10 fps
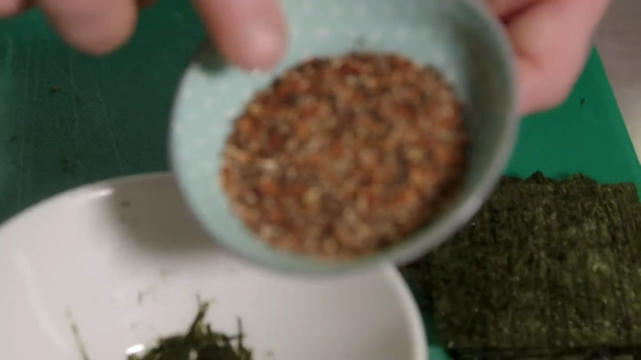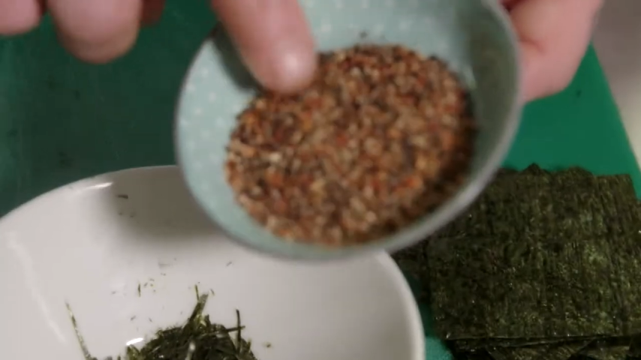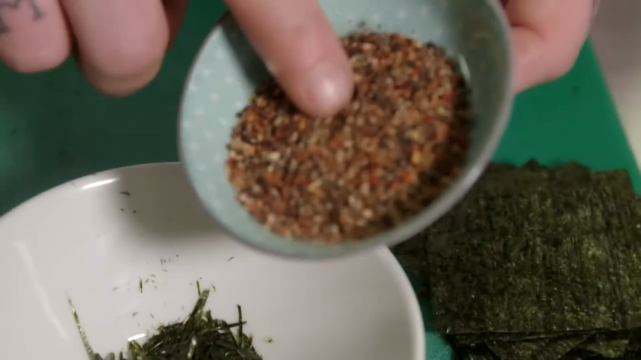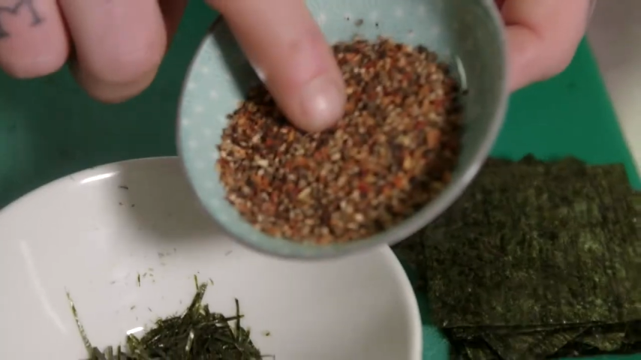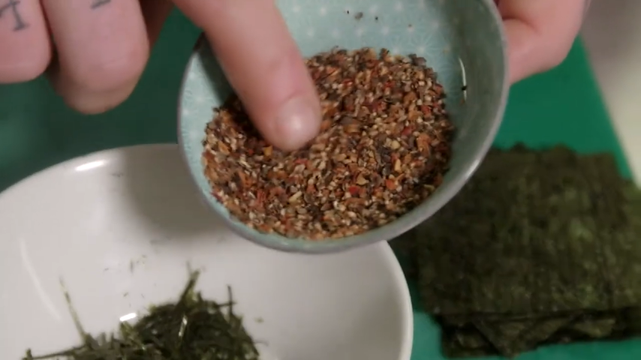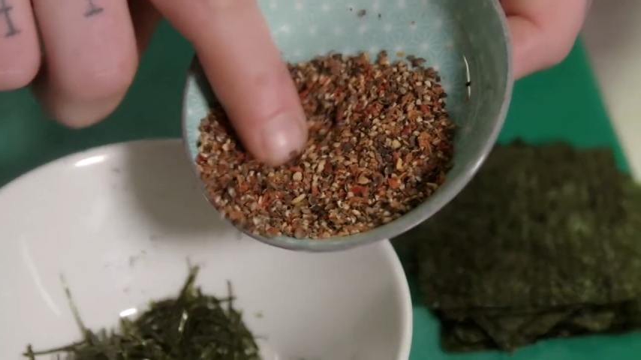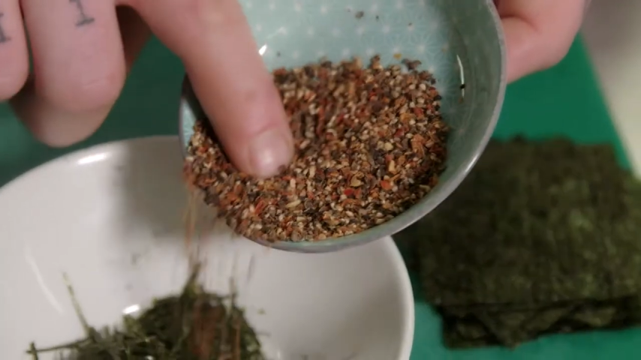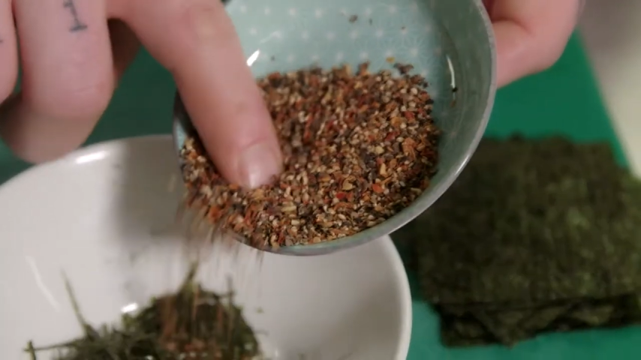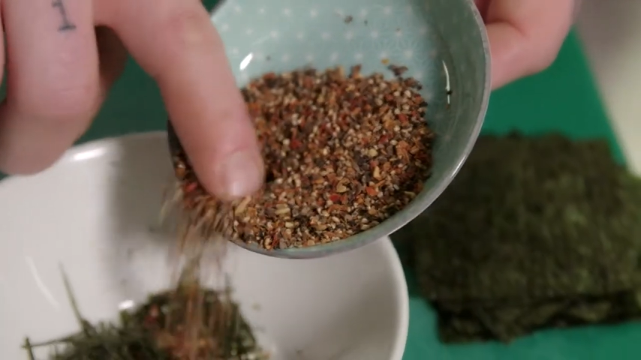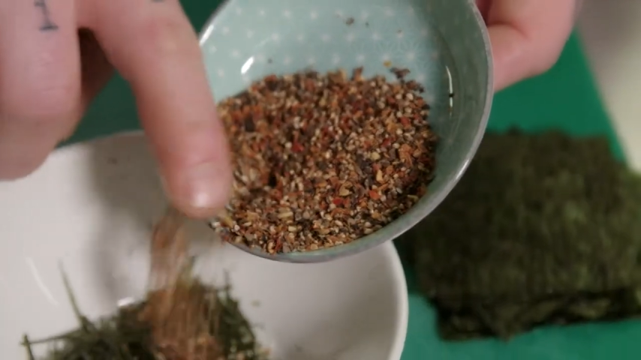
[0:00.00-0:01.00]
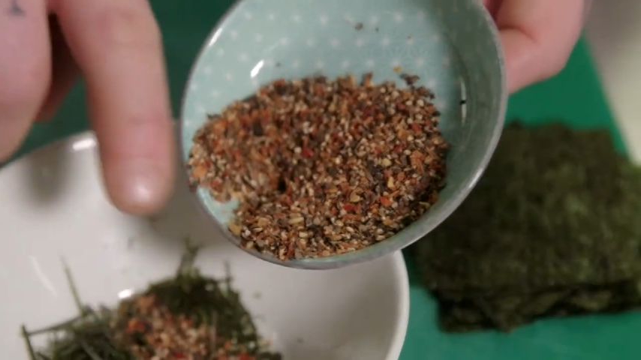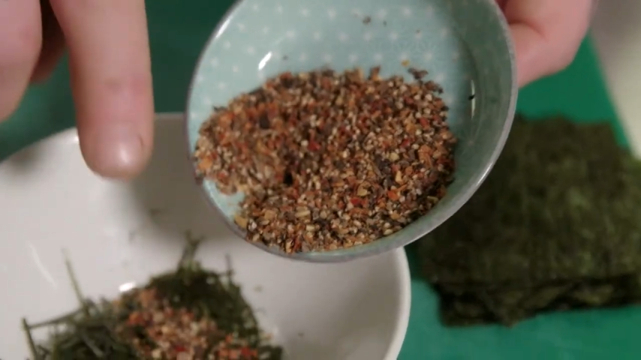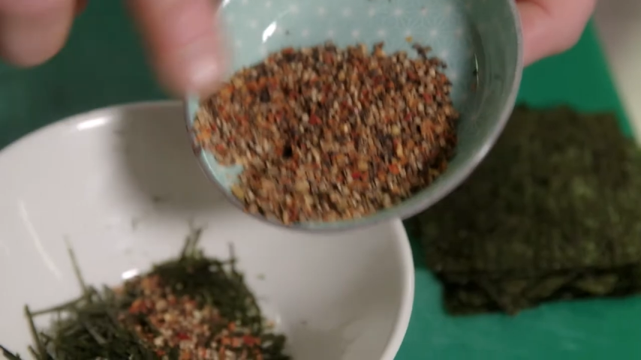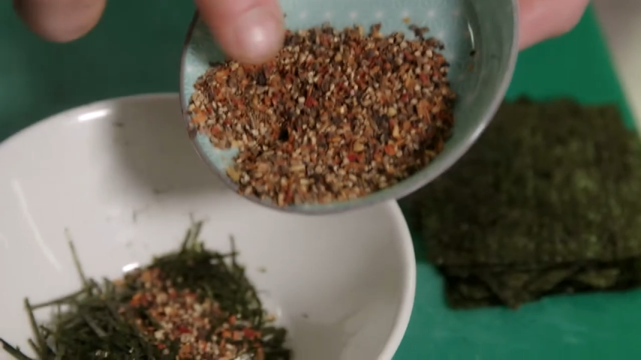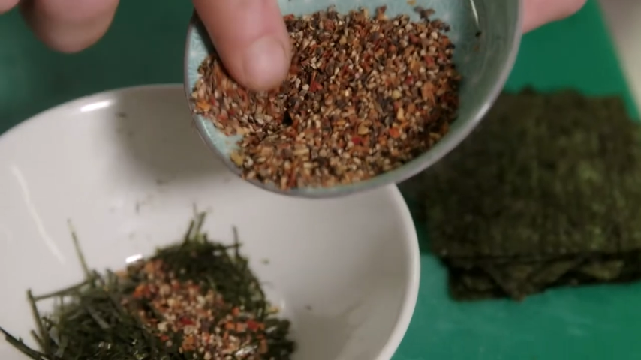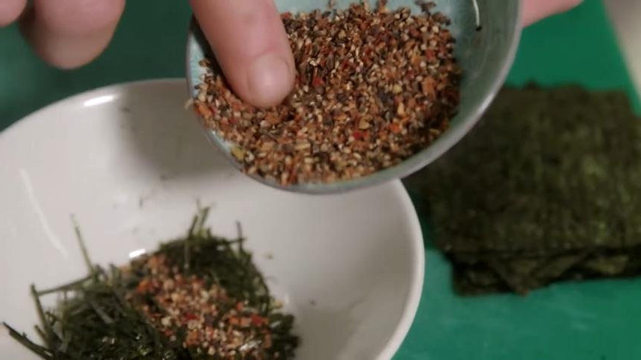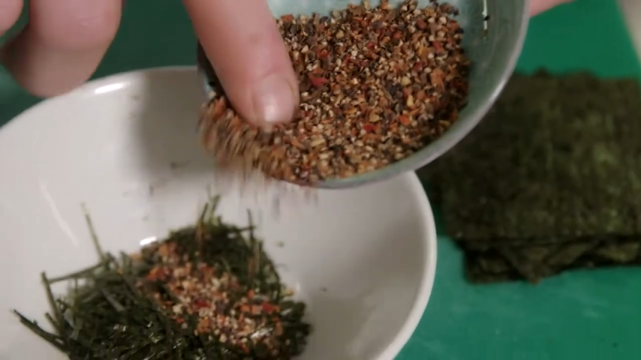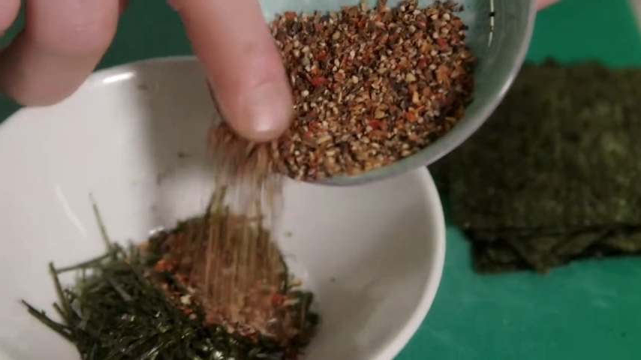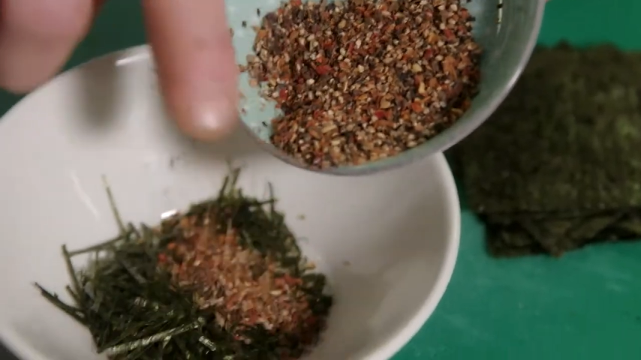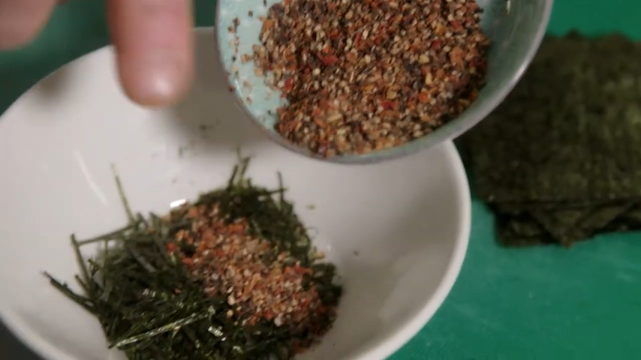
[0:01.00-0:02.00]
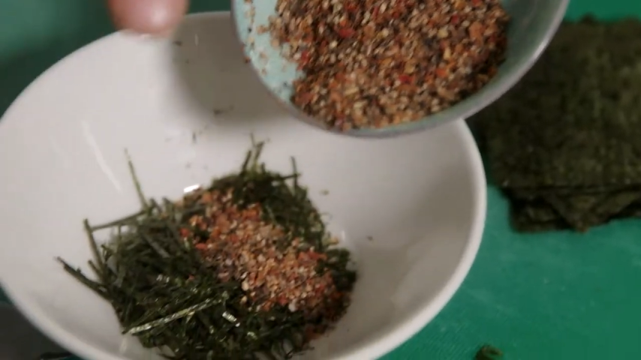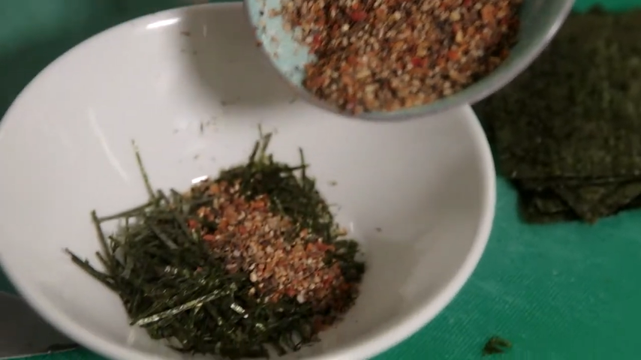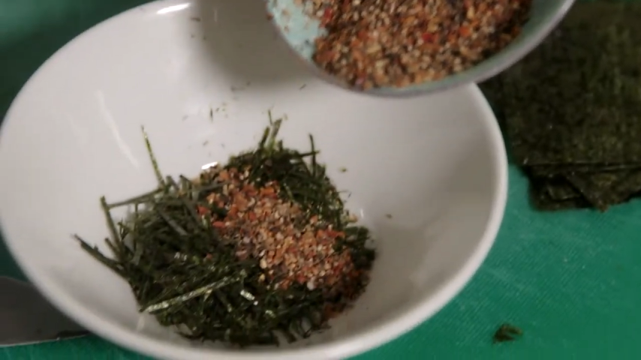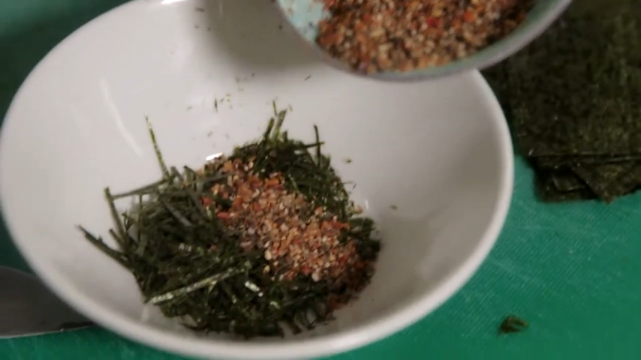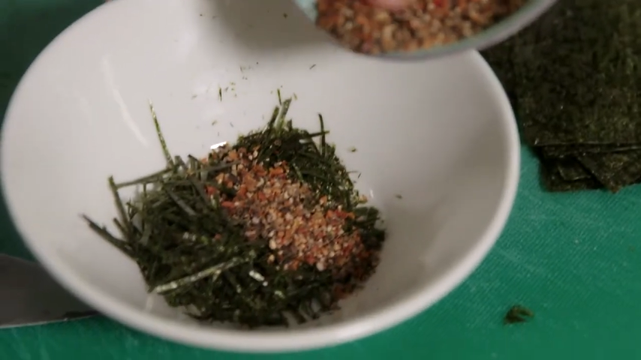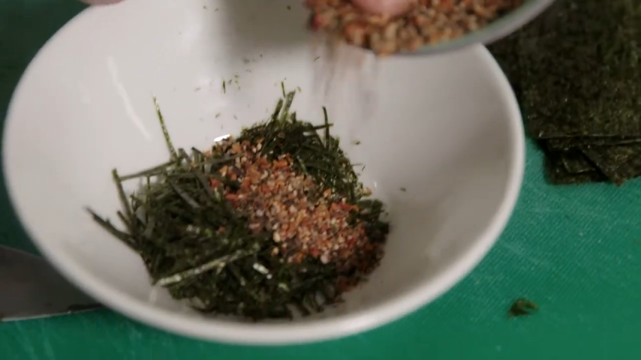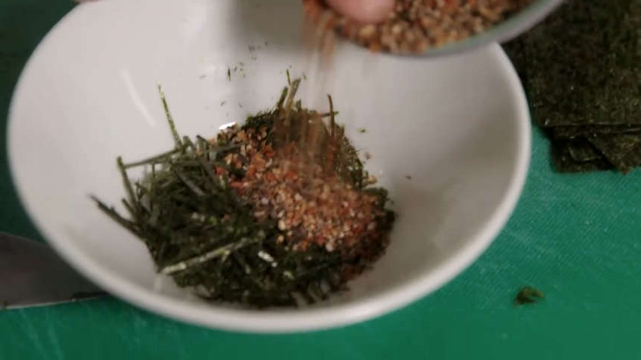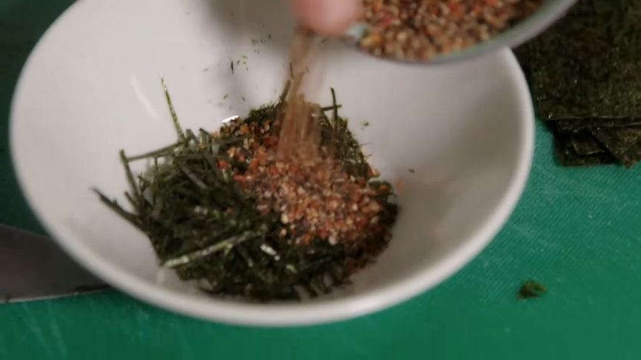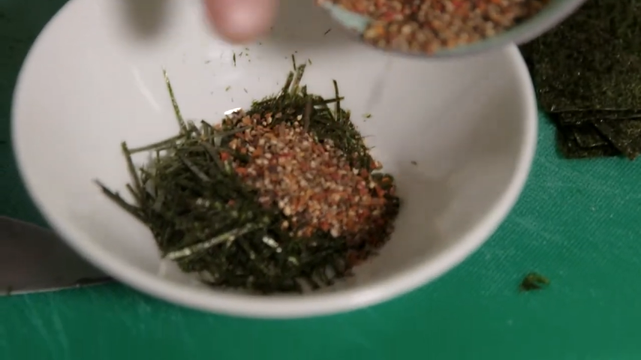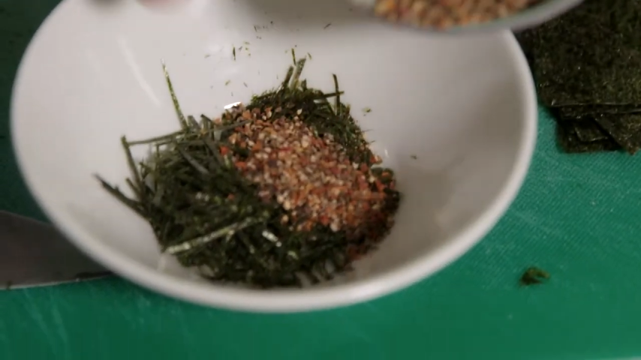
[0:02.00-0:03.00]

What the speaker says: Nobody's mouth can be seen.